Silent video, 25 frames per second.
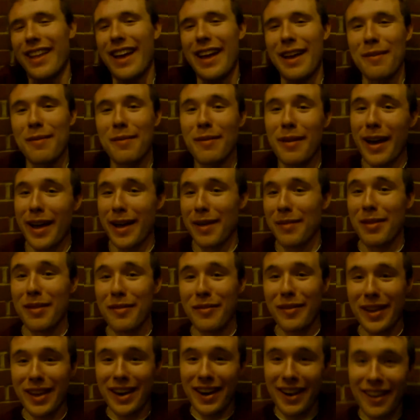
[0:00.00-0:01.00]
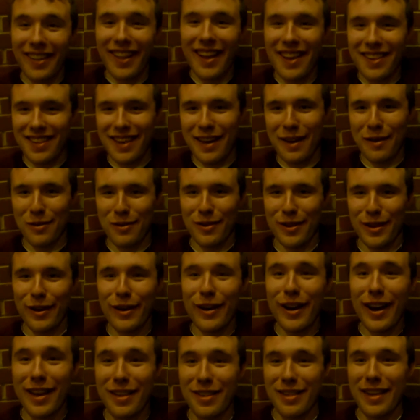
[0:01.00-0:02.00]
I am living in a glass house
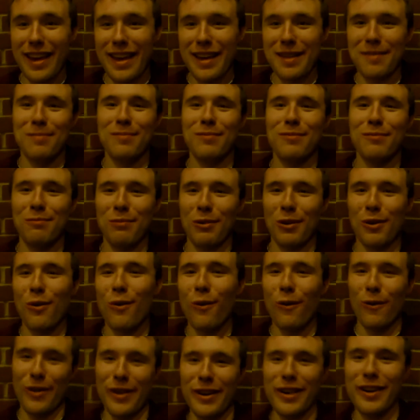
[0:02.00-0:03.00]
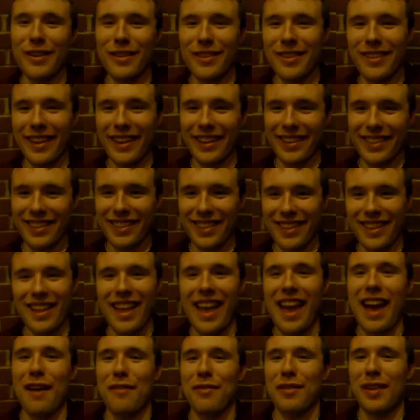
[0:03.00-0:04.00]
here as I am recorded like
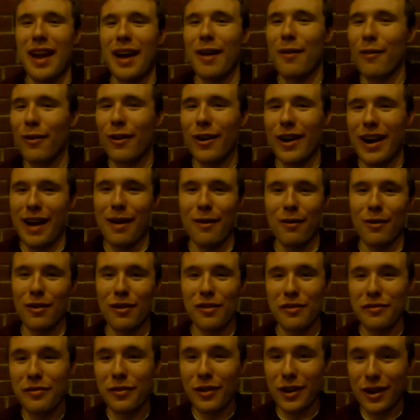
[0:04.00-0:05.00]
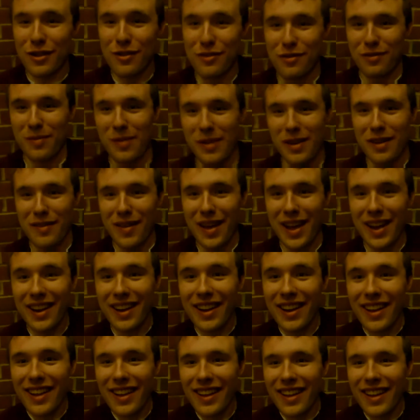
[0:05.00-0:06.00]
half an hour of footage from the event.